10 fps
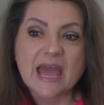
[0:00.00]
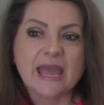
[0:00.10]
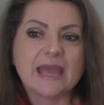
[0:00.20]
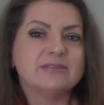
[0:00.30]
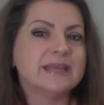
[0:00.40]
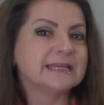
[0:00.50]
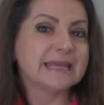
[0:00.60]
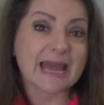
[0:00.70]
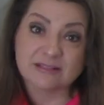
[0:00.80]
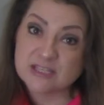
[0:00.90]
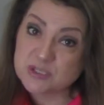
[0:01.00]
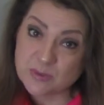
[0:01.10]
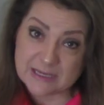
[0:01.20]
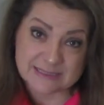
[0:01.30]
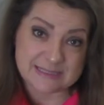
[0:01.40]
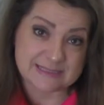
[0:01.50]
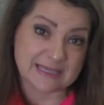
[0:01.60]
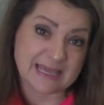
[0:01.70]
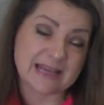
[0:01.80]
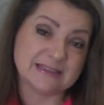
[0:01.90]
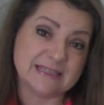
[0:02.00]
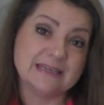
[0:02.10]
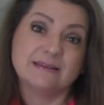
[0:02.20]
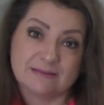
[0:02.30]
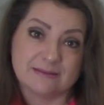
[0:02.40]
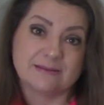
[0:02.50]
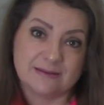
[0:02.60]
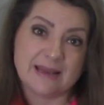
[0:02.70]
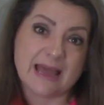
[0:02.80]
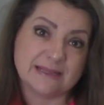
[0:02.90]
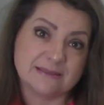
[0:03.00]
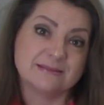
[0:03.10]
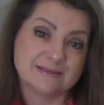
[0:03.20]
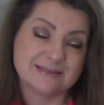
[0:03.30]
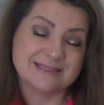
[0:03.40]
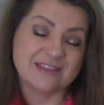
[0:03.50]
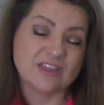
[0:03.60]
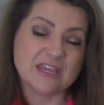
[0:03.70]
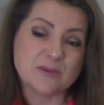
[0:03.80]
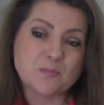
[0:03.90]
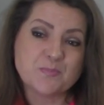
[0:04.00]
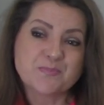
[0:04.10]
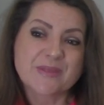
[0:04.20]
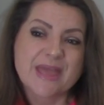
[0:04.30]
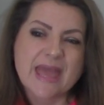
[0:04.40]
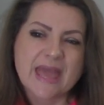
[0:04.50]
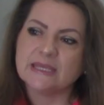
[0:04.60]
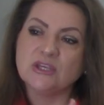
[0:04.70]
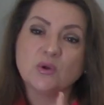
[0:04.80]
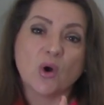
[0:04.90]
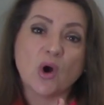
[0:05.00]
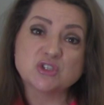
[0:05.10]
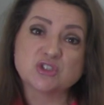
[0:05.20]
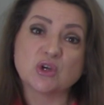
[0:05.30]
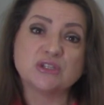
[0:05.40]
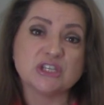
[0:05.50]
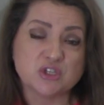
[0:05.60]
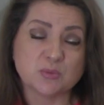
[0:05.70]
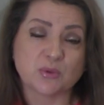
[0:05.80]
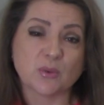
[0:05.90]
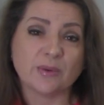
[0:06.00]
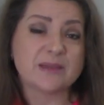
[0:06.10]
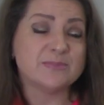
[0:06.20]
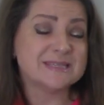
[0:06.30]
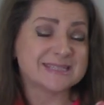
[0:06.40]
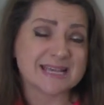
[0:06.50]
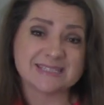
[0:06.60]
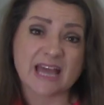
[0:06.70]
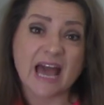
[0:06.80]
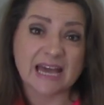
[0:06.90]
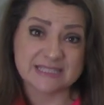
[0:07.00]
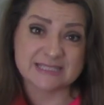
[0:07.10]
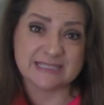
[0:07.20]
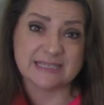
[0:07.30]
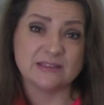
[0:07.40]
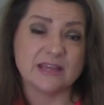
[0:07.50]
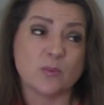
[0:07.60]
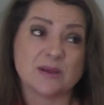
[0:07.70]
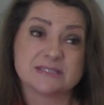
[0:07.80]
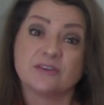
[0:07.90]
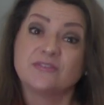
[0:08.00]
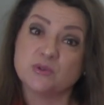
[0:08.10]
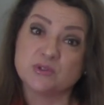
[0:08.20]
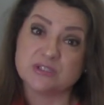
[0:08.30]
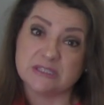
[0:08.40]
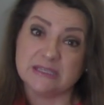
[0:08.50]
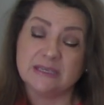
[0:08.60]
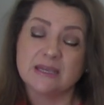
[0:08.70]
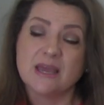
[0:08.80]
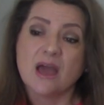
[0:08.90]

And then candies, because it's a Candyland theme. You also need to provide, besides the hot tea, that was a fruit tea.